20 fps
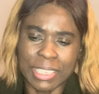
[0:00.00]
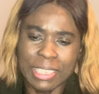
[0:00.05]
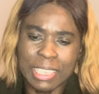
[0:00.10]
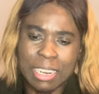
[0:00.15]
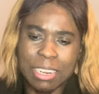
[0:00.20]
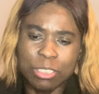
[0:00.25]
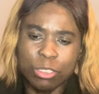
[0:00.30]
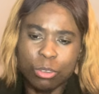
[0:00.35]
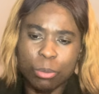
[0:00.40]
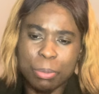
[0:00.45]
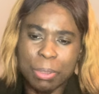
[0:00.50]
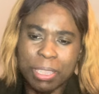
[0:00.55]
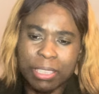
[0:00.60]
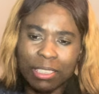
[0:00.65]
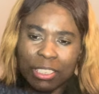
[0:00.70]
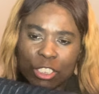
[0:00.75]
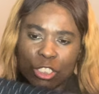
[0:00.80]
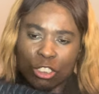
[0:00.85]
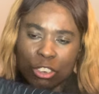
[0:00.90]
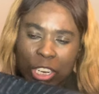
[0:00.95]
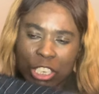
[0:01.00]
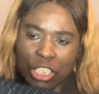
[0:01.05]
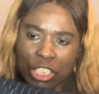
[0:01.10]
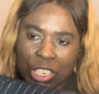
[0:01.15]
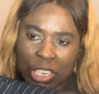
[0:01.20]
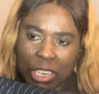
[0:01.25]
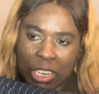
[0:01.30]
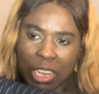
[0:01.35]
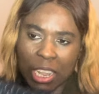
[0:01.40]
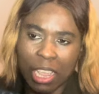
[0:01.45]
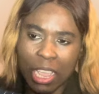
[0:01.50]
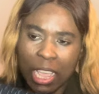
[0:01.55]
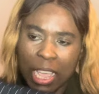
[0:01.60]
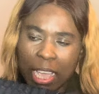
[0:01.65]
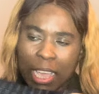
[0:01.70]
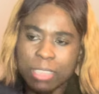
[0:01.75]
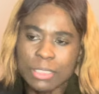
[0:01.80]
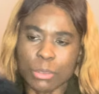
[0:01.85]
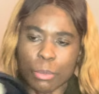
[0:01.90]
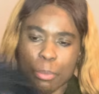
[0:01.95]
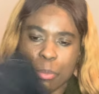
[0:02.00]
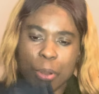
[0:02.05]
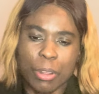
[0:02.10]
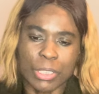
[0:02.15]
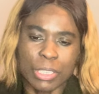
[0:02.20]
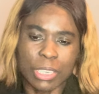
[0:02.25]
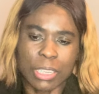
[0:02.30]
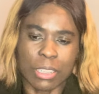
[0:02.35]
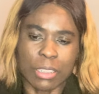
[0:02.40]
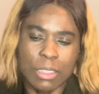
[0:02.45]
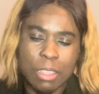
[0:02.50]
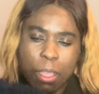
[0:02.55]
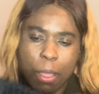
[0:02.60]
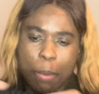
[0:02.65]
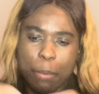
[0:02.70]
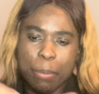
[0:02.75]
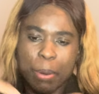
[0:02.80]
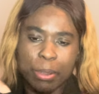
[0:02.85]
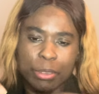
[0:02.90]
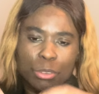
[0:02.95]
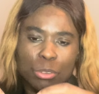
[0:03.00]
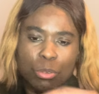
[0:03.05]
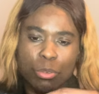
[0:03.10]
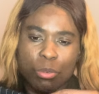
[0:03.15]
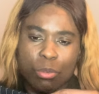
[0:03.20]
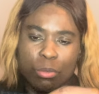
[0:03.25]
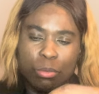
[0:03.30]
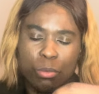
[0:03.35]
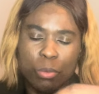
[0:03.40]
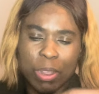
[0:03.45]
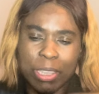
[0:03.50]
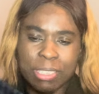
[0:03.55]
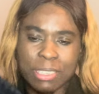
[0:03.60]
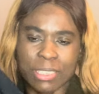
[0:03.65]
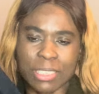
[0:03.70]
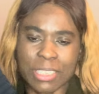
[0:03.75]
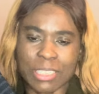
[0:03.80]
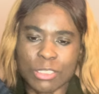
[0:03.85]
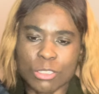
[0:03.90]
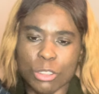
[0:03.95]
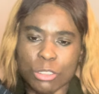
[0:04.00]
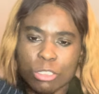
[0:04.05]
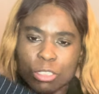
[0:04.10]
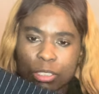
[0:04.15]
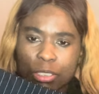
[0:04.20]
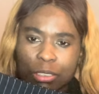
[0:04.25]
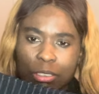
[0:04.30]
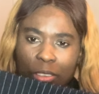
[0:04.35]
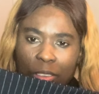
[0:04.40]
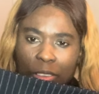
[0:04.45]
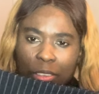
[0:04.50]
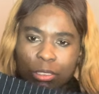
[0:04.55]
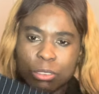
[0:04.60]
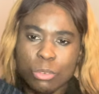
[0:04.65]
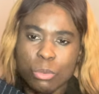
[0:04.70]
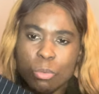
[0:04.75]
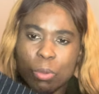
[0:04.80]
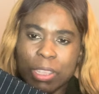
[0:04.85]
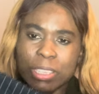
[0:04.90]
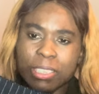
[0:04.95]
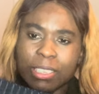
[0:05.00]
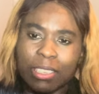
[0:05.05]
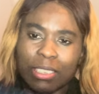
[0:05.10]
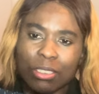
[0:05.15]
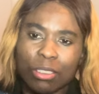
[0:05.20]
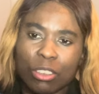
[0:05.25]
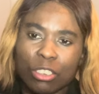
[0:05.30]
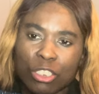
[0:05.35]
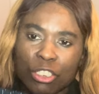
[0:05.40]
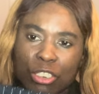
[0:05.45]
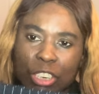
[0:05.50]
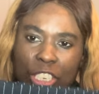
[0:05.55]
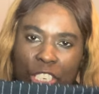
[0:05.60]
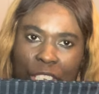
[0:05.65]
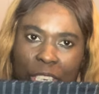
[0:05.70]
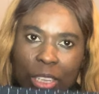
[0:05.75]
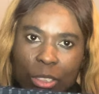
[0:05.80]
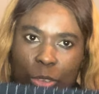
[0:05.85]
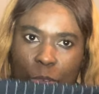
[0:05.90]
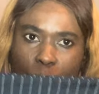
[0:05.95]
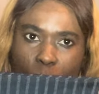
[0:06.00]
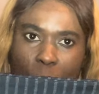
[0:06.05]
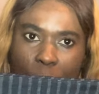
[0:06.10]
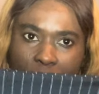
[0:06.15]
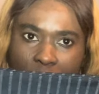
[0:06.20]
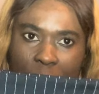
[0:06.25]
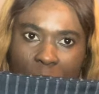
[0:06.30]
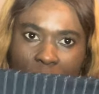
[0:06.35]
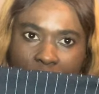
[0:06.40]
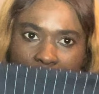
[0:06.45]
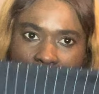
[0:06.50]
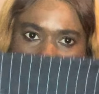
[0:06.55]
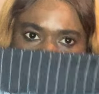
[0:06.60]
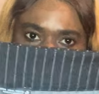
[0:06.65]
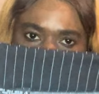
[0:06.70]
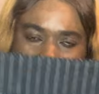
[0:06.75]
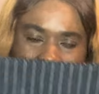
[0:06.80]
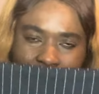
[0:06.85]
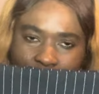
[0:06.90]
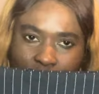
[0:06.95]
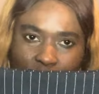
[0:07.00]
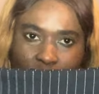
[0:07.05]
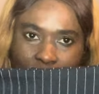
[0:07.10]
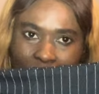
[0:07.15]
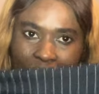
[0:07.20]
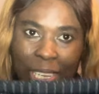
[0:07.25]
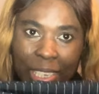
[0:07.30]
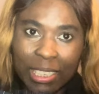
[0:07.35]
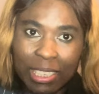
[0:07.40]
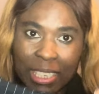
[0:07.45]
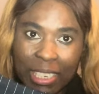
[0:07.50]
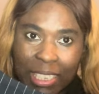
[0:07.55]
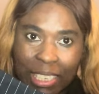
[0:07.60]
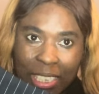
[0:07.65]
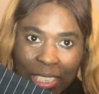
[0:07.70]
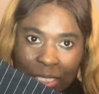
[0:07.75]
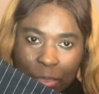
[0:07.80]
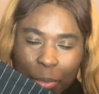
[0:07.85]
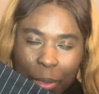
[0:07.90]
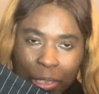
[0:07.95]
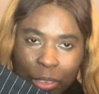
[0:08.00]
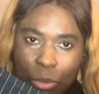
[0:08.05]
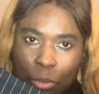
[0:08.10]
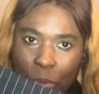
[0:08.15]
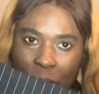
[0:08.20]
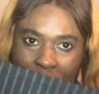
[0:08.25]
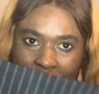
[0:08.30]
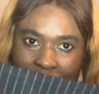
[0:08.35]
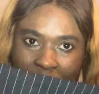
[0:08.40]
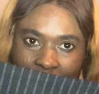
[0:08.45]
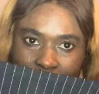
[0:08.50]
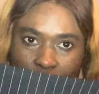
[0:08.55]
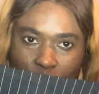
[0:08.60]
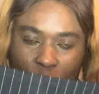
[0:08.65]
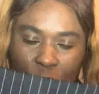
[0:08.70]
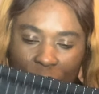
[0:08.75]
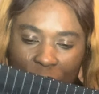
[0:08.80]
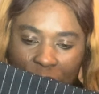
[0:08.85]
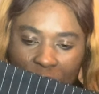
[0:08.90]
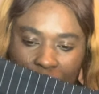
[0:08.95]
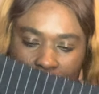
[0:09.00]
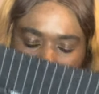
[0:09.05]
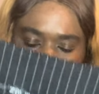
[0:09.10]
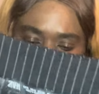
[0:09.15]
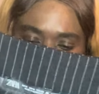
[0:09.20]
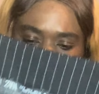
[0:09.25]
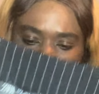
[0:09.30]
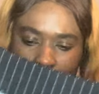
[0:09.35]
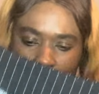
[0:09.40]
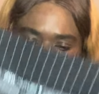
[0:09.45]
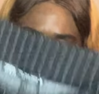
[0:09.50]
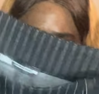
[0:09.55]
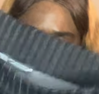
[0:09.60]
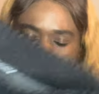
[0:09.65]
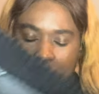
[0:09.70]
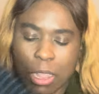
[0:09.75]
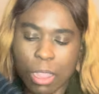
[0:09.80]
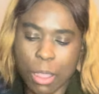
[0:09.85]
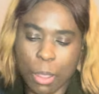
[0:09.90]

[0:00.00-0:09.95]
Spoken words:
It's a little bit stretchy in the body, but the waist is not stretchy at all. I don't know how they did it, but the waist is not stretchy at all.